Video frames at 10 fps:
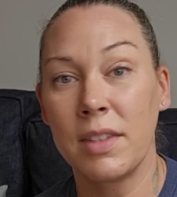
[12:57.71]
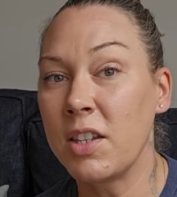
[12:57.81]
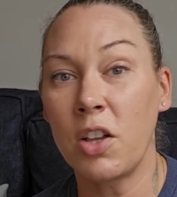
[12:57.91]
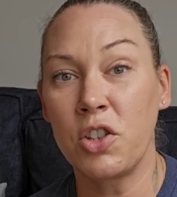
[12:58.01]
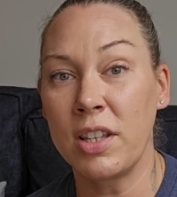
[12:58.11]
This
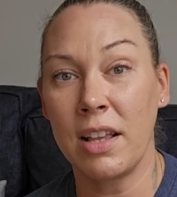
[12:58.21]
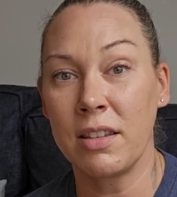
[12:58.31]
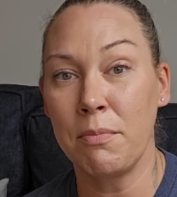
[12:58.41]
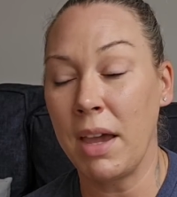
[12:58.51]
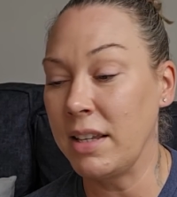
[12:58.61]
all just sounds
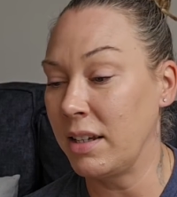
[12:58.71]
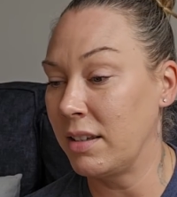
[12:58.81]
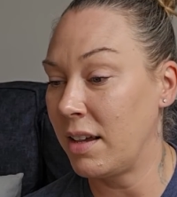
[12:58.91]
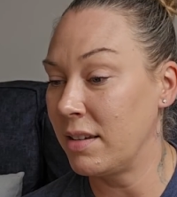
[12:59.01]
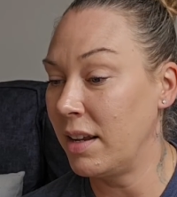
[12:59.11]
amazing,
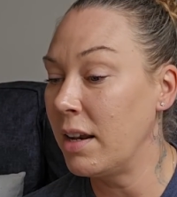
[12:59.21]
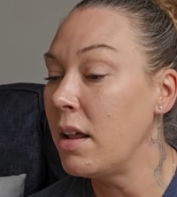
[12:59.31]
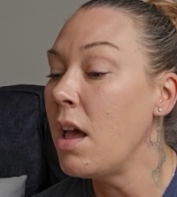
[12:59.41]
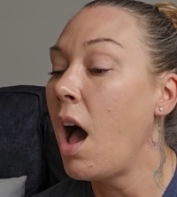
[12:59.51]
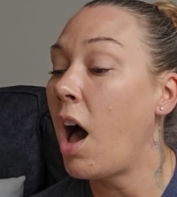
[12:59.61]
doesn't it?
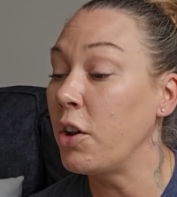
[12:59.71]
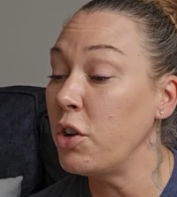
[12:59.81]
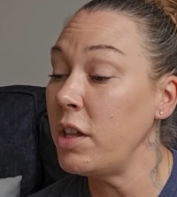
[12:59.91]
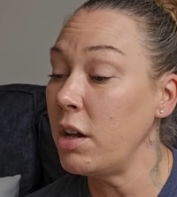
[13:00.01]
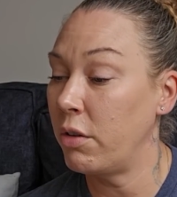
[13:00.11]

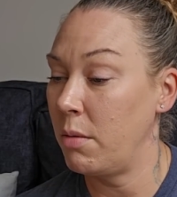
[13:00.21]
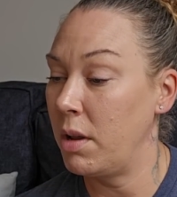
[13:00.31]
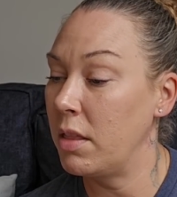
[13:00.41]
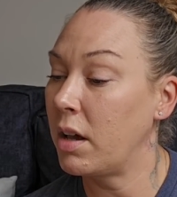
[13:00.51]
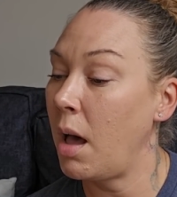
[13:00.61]
Under the
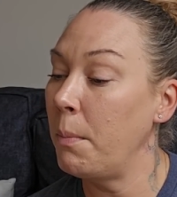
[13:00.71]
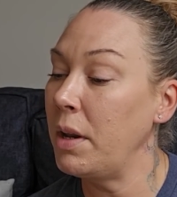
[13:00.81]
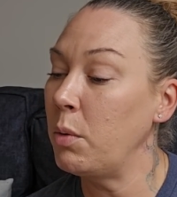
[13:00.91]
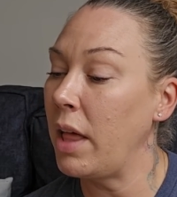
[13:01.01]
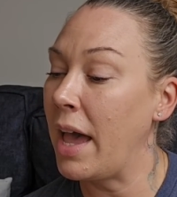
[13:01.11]
agreement, the
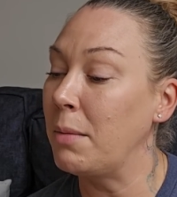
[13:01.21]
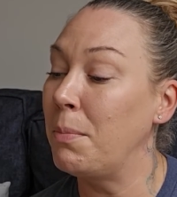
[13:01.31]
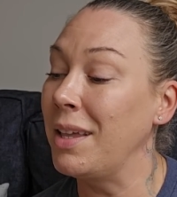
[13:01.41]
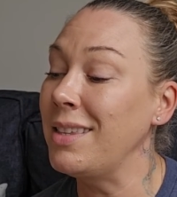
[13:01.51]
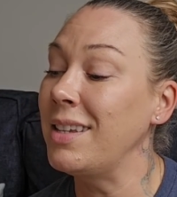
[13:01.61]
company will add
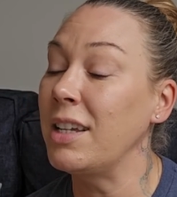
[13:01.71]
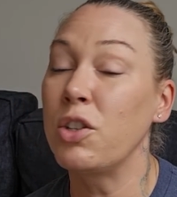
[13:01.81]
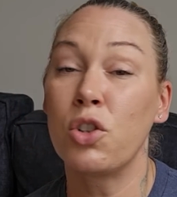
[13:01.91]
benzene